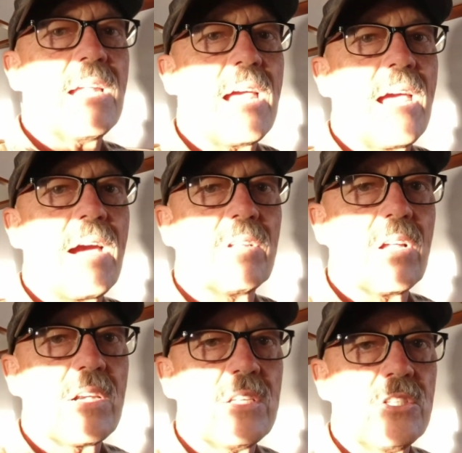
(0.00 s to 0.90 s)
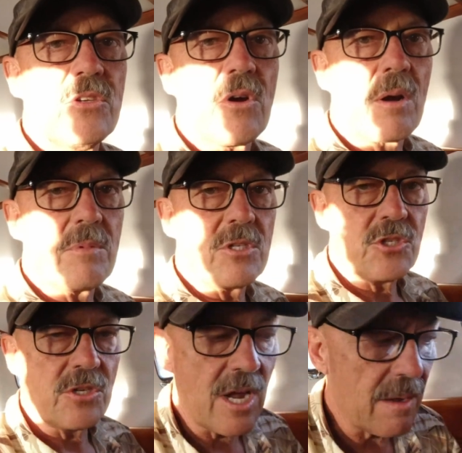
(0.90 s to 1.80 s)
that Avalon and two harbors
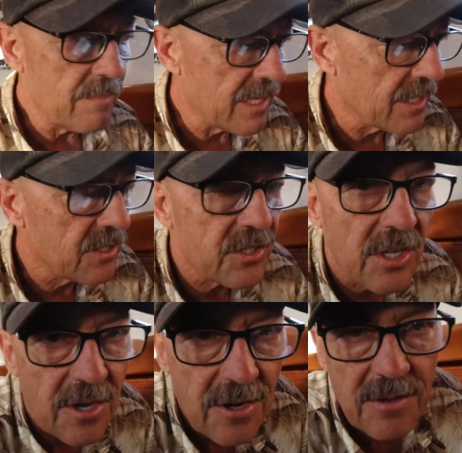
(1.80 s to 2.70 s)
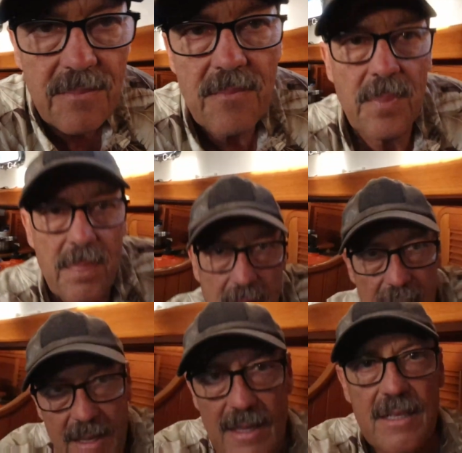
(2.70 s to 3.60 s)
should not be considered
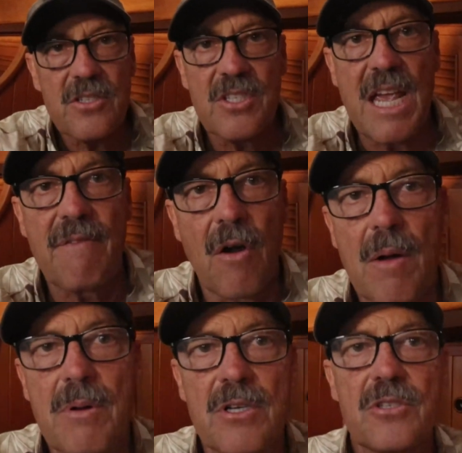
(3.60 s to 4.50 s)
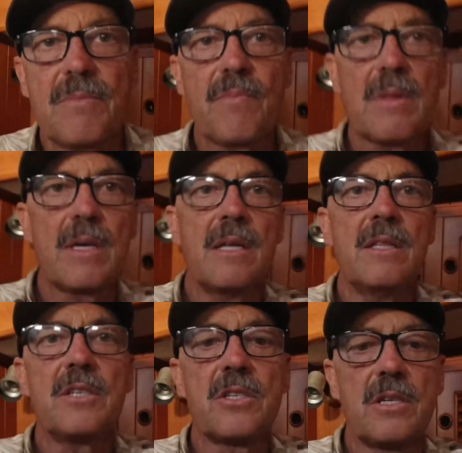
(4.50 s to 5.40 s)
safe harbors
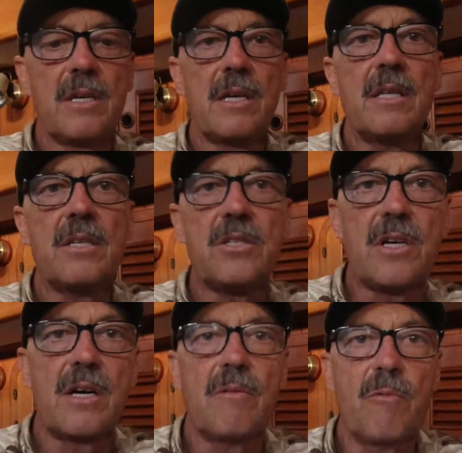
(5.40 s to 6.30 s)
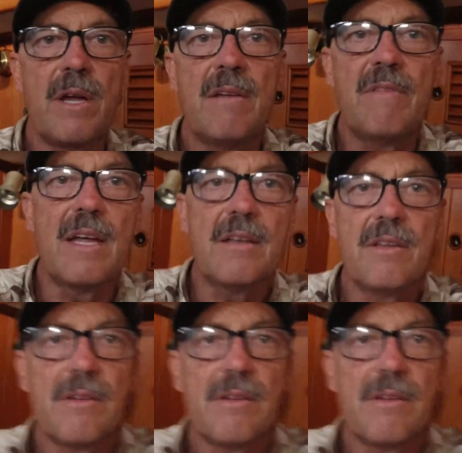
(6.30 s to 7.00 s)
in this wind event.